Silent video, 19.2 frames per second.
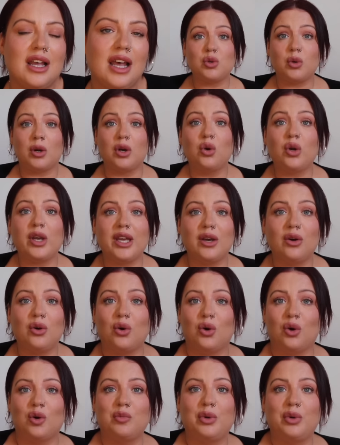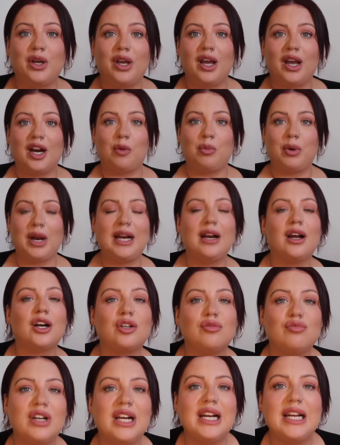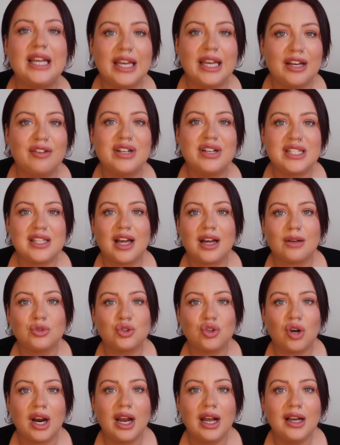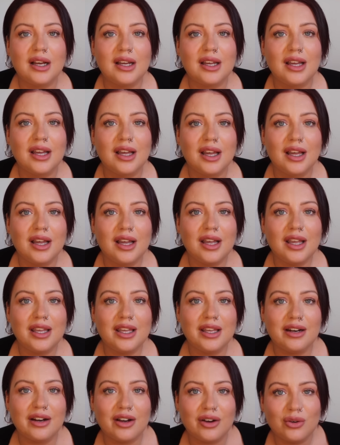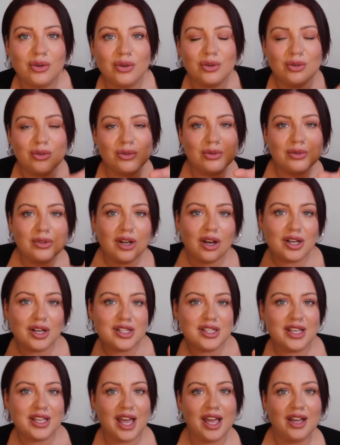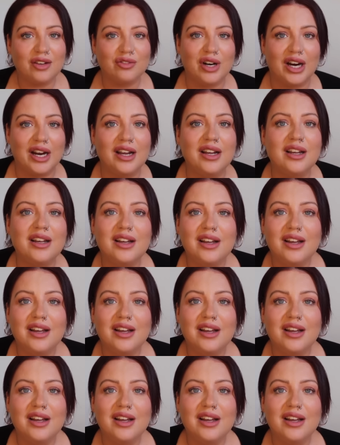So I look it up and I'll play like a really eerie soundtrack, you know, like scary.